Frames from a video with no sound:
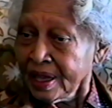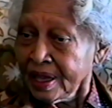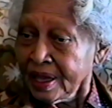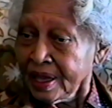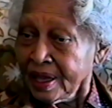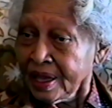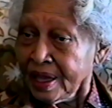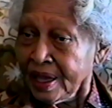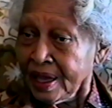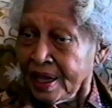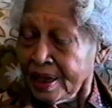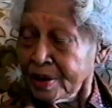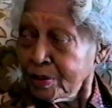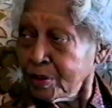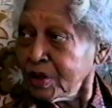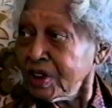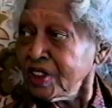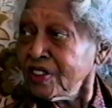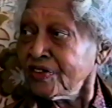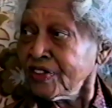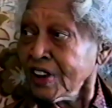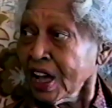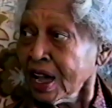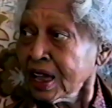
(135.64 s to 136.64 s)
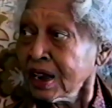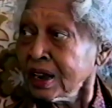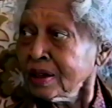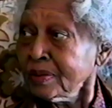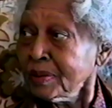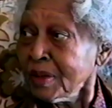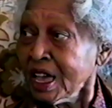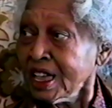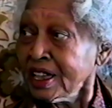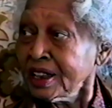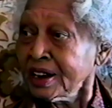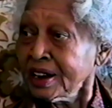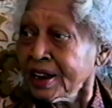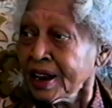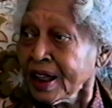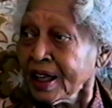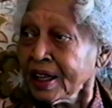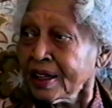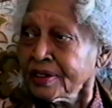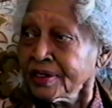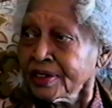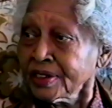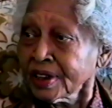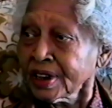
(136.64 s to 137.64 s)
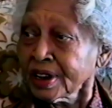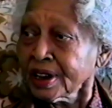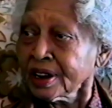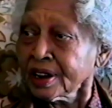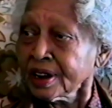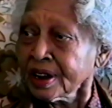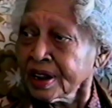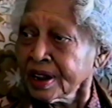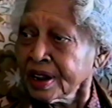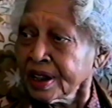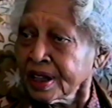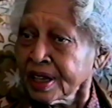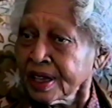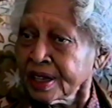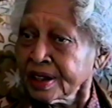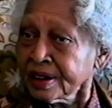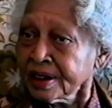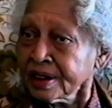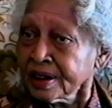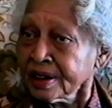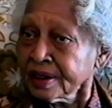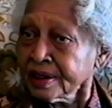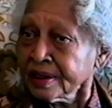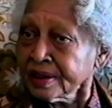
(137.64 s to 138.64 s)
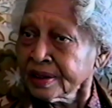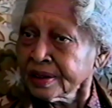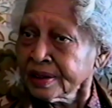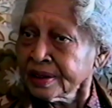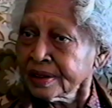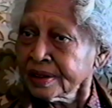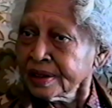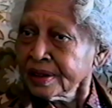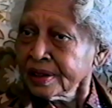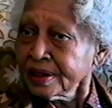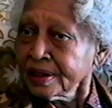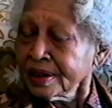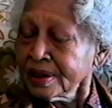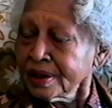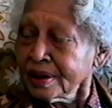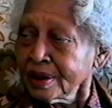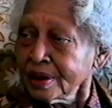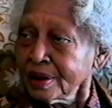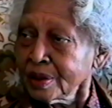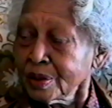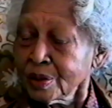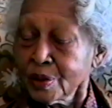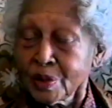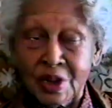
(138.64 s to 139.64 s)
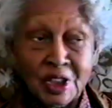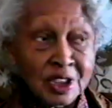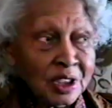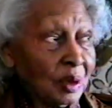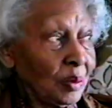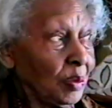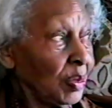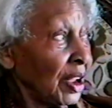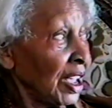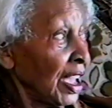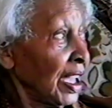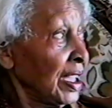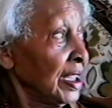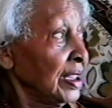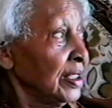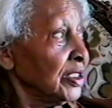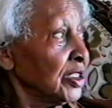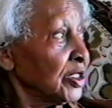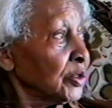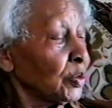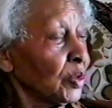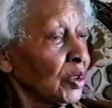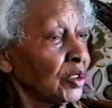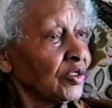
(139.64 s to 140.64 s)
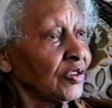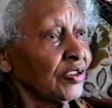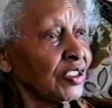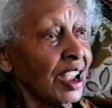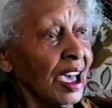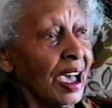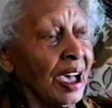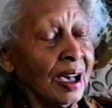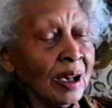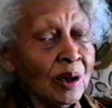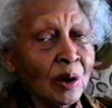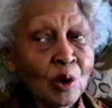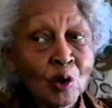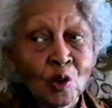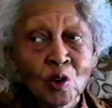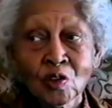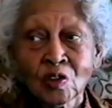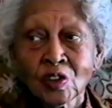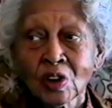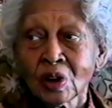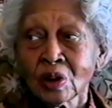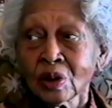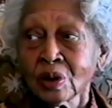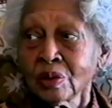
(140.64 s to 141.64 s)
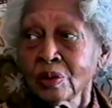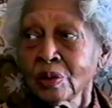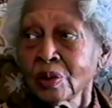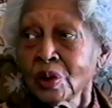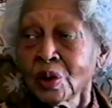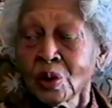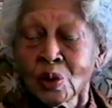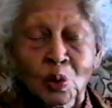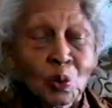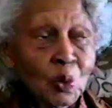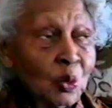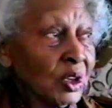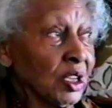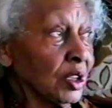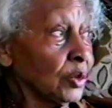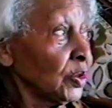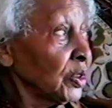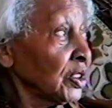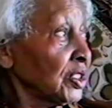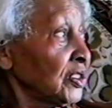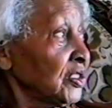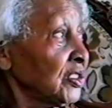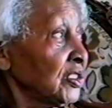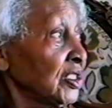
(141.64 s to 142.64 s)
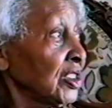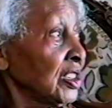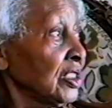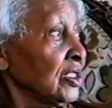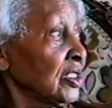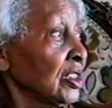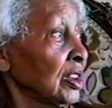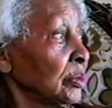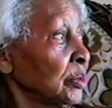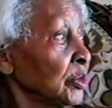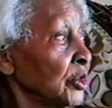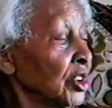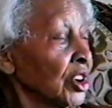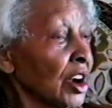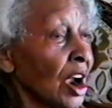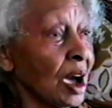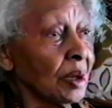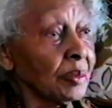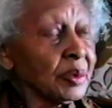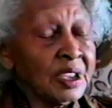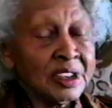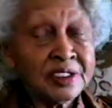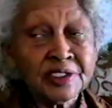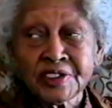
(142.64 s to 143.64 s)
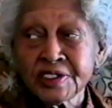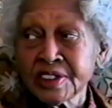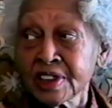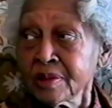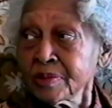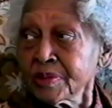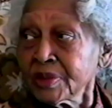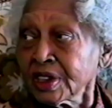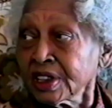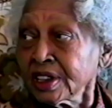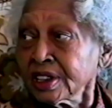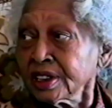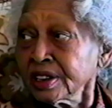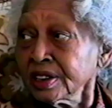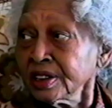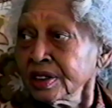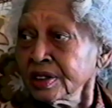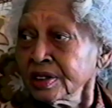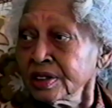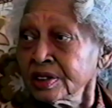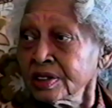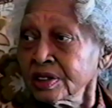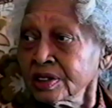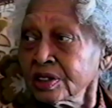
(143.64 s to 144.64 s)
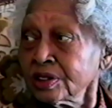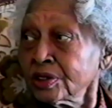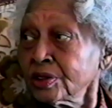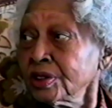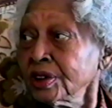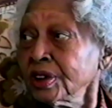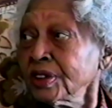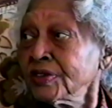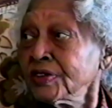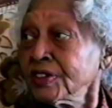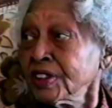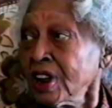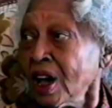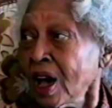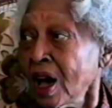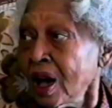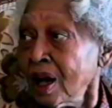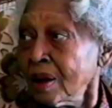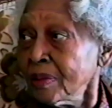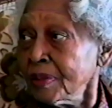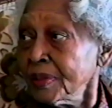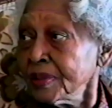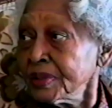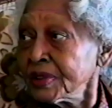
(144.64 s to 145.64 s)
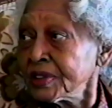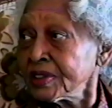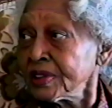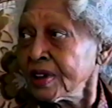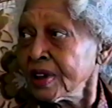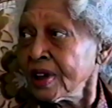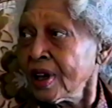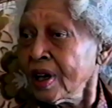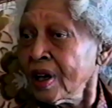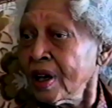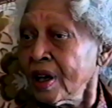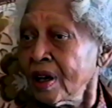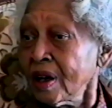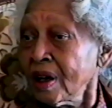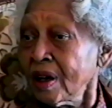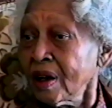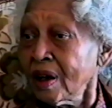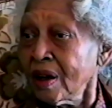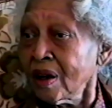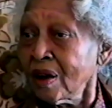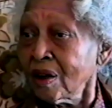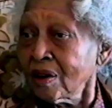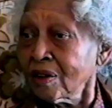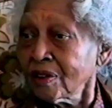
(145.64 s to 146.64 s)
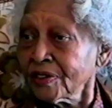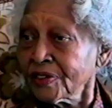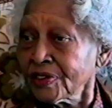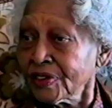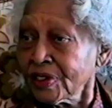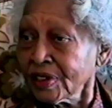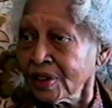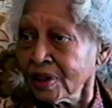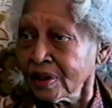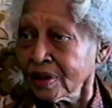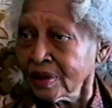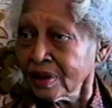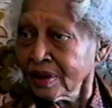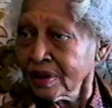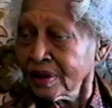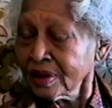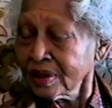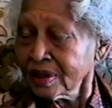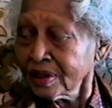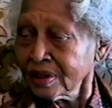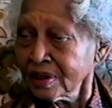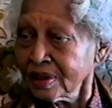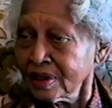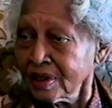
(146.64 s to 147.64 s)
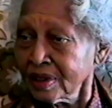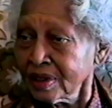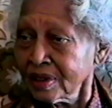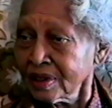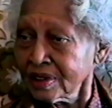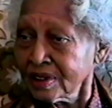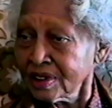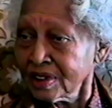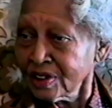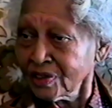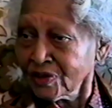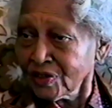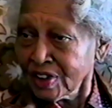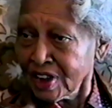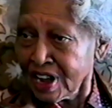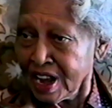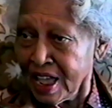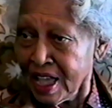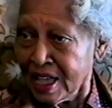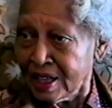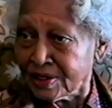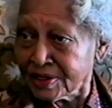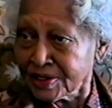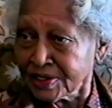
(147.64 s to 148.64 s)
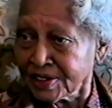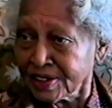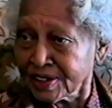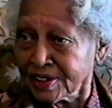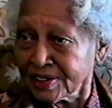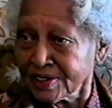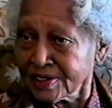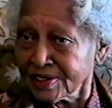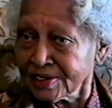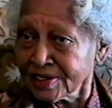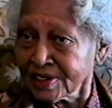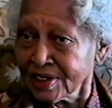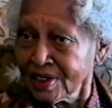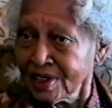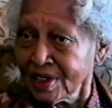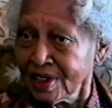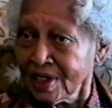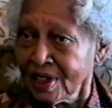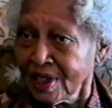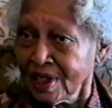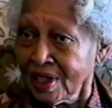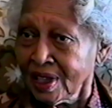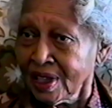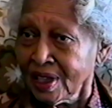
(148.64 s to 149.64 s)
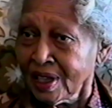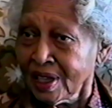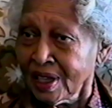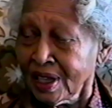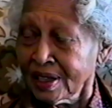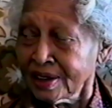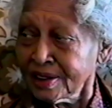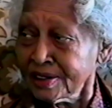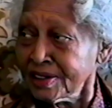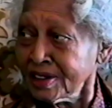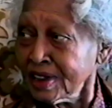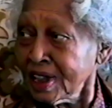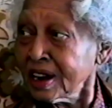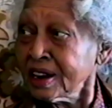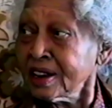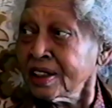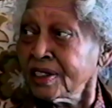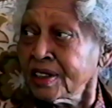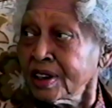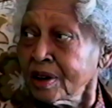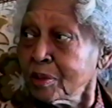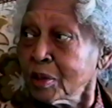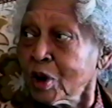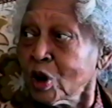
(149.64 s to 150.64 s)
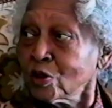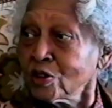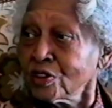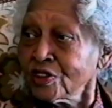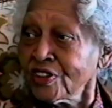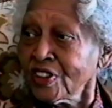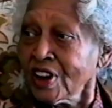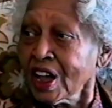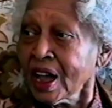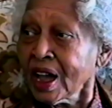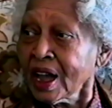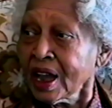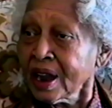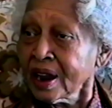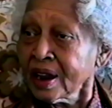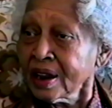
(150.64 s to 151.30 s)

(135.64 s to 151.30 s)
And we finally made it out there. And when the planes would fly over, we would see them dropping something to the rooftops of the different houses and setting them on fire.